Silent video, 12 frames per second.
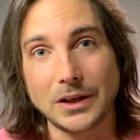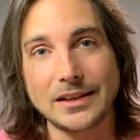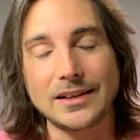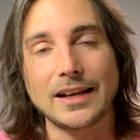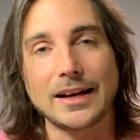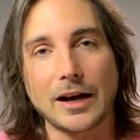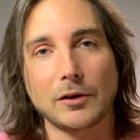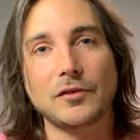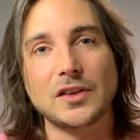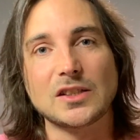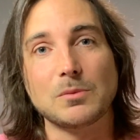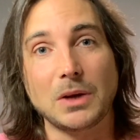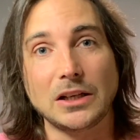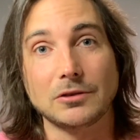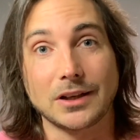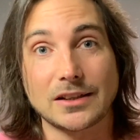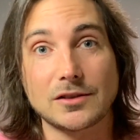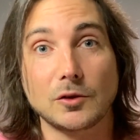We need to get out of this
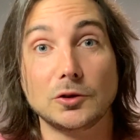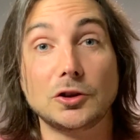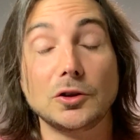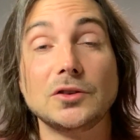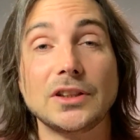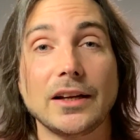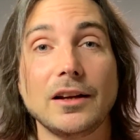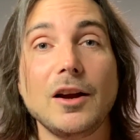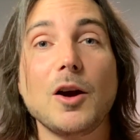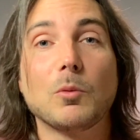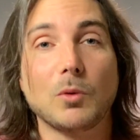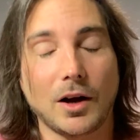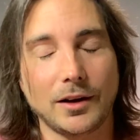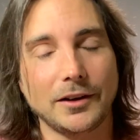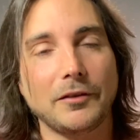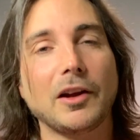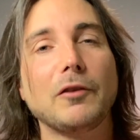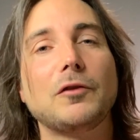matrix through choosing raw
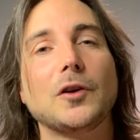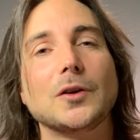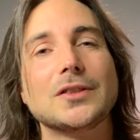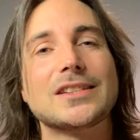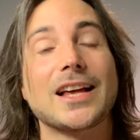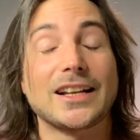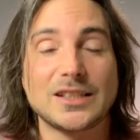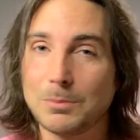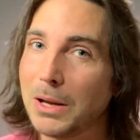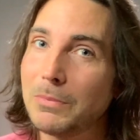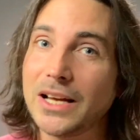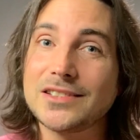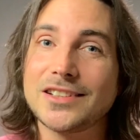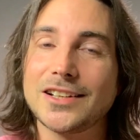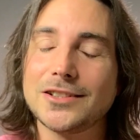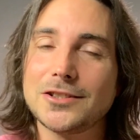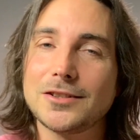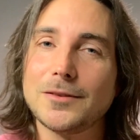living foods. That's my
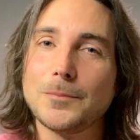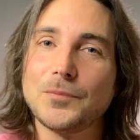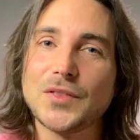message.